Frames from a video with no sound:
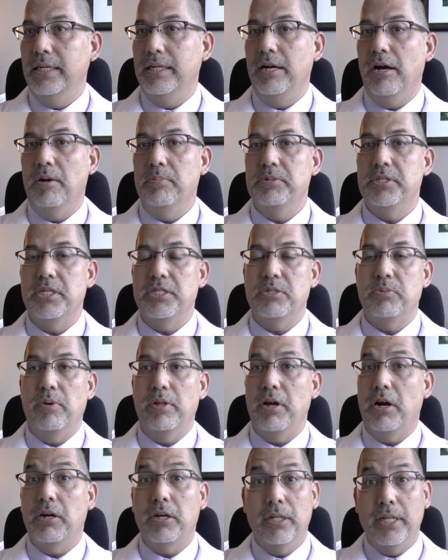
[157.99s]
It helps us
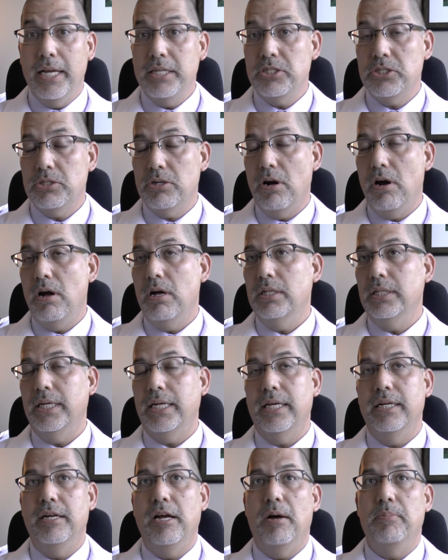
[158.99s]
with our cholesterol.
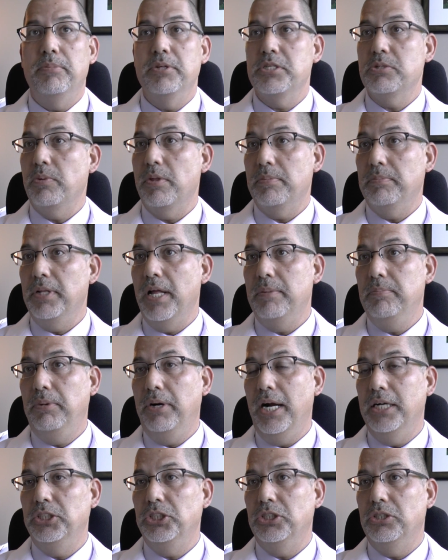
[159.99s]
It can help us with blood
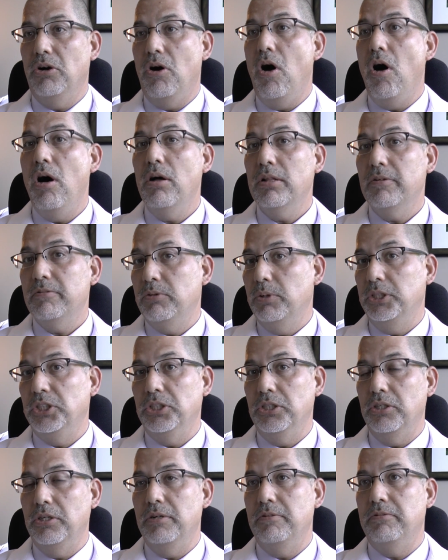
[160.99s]
pressure, all of
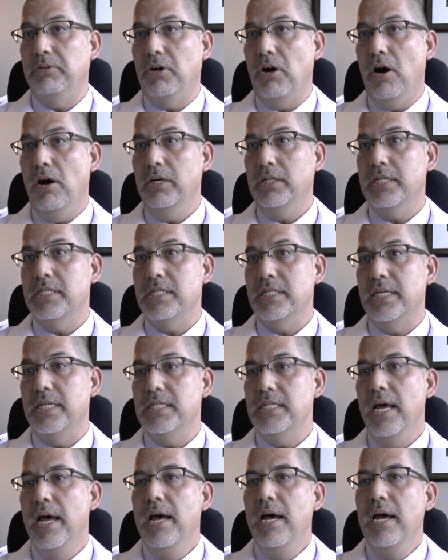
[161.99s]
which are good for heart disease.